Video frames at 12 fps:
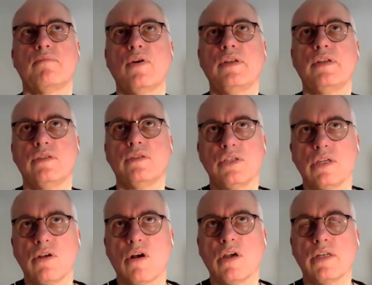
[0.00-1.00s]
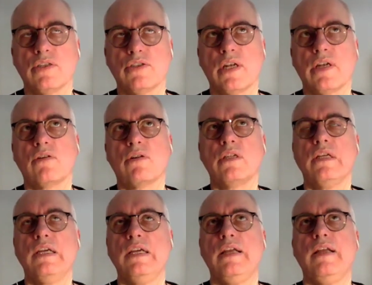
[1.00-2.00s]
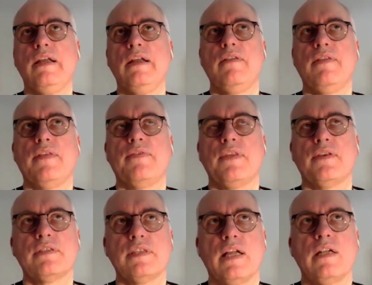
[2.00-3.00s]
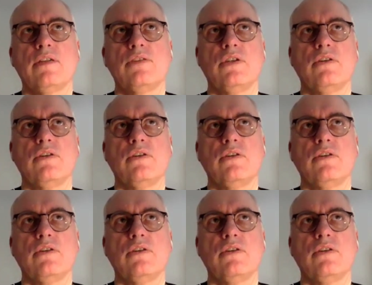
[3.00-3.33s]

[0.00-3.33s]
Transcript: point in Qigong in general that the cell